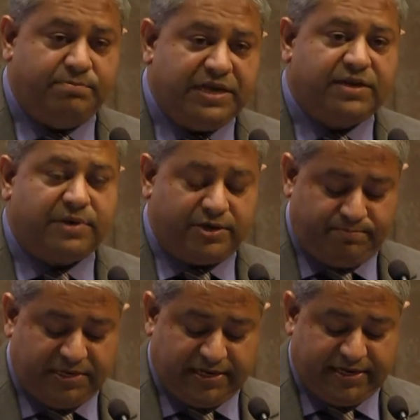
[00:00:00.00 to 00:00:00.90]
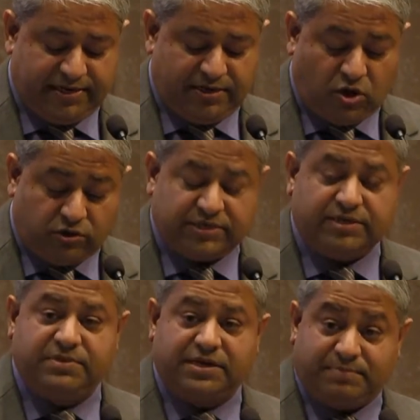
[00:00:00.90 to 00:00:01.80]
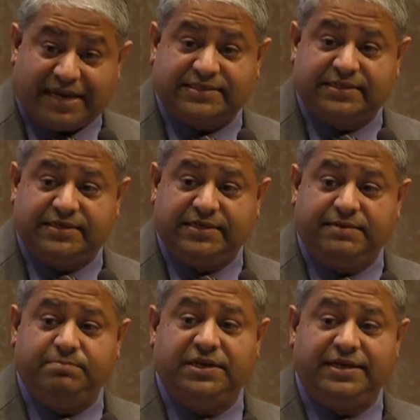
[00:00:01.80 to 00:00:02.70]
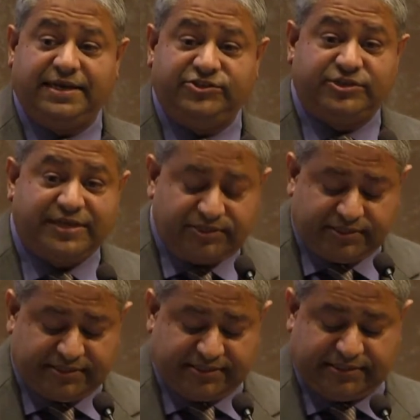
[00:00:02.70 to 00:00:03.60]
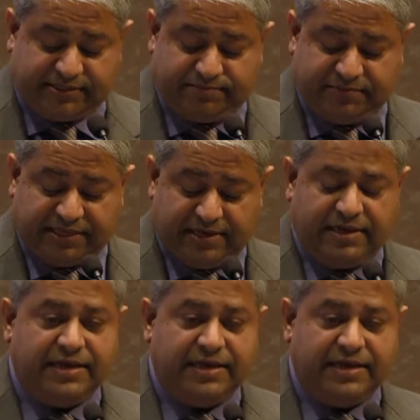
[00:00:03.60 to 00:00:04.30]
been about building long-term capacity and building education systems